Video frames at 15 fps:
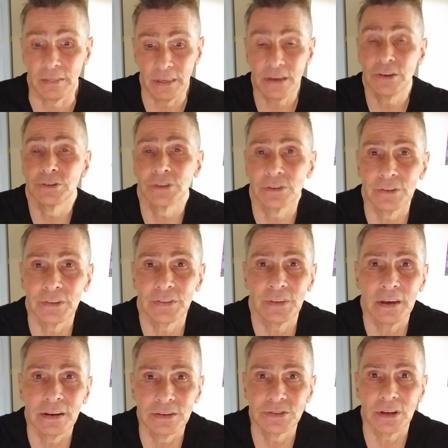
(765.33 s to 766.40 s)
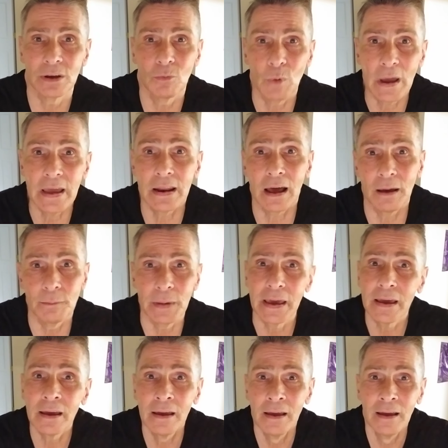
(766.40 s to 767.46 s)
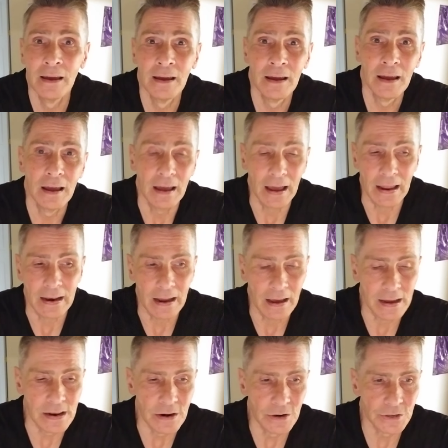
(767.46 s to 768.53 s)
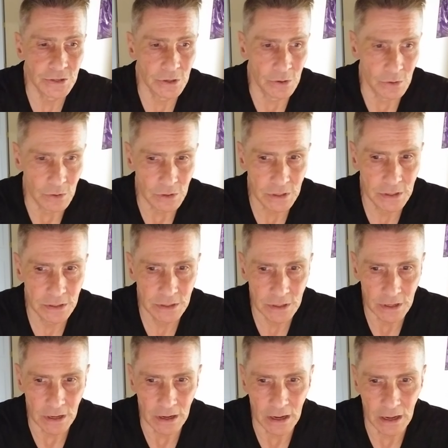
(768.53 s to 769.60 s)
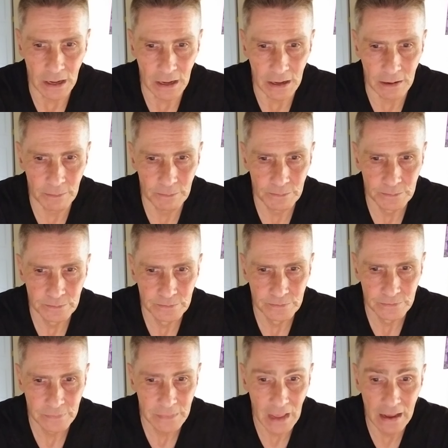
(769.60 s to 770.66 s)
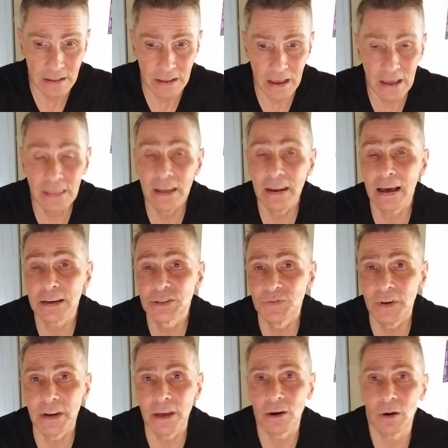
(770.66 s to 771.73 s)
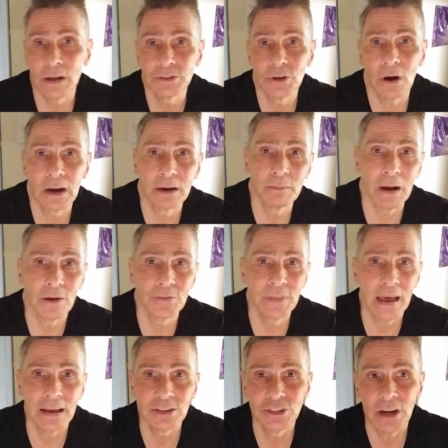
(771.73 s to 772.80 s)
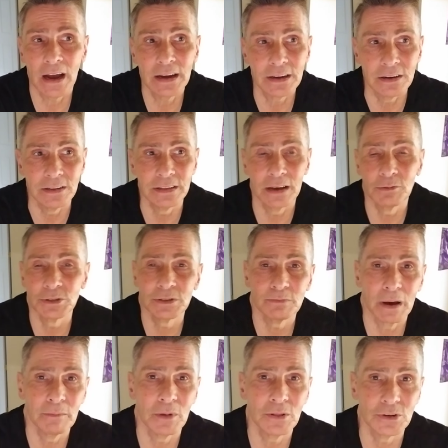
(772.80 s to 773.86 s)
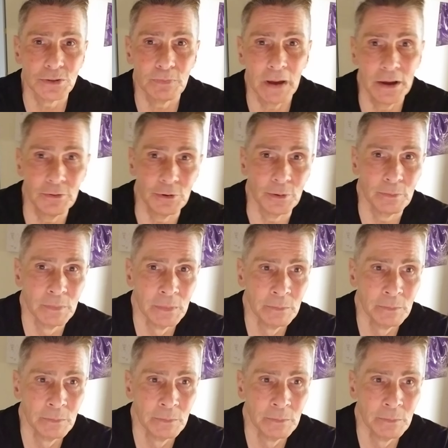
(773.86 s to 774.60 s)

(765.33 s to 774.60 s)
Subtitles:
These are the things that weighed on me at 9 years old. In the next video, I'll talk about that shotgun that was in my mother's bedroom.